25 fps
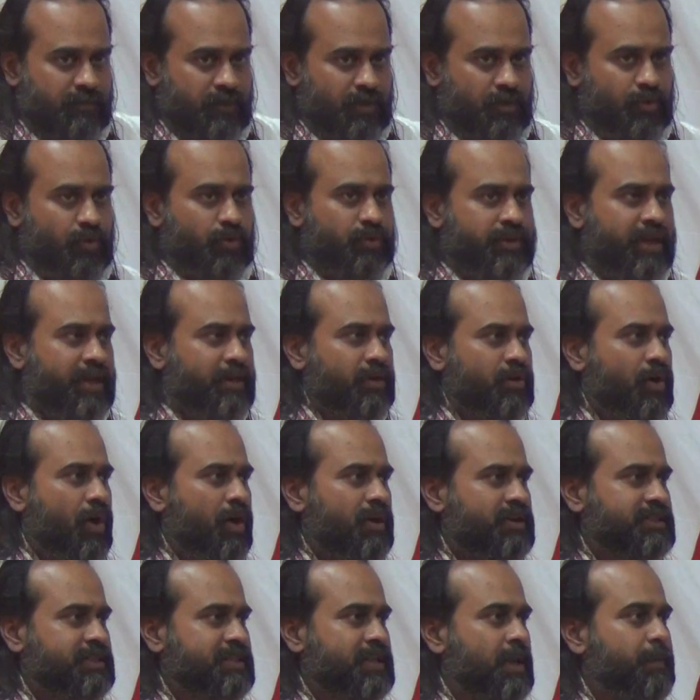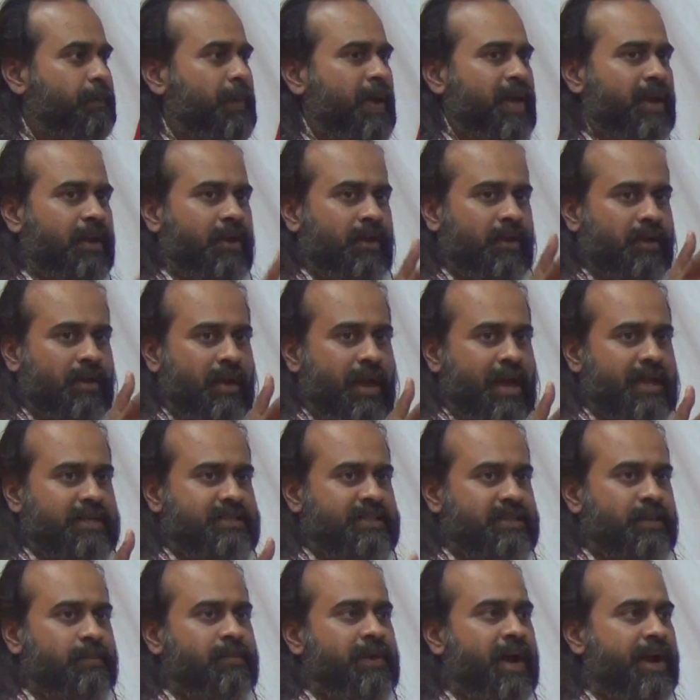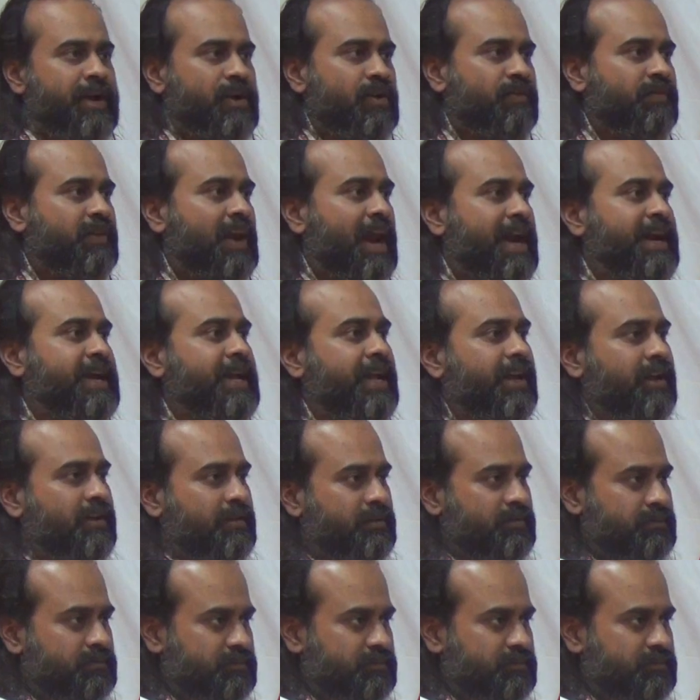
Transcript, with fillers: You then call slipping as some kind of gliding.